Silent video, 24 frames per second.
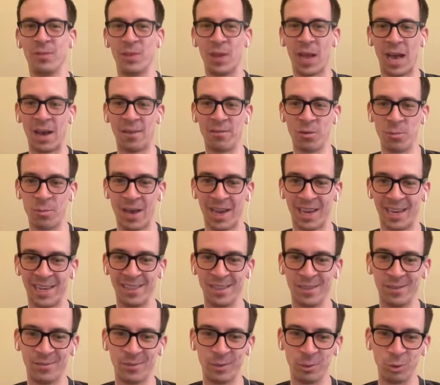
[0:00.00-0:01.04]
to have you back in
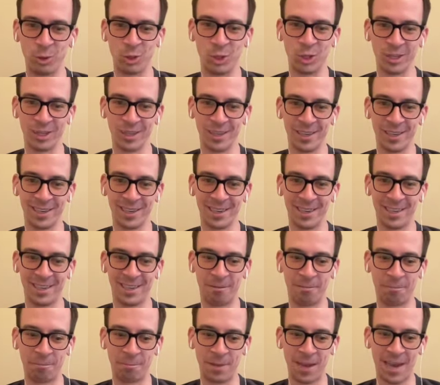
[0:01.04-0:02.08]
the future,
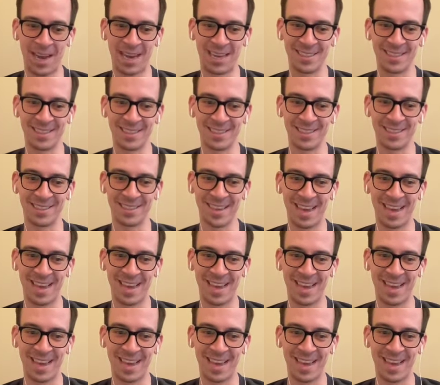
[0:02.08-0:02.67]
as